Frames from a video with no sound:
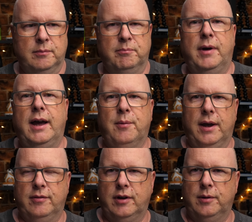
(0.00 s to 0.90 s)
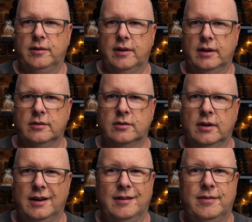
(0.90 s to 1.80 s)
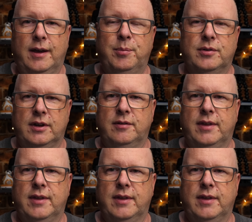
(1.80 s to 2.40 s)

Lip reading: my way of doing things, and if they perceive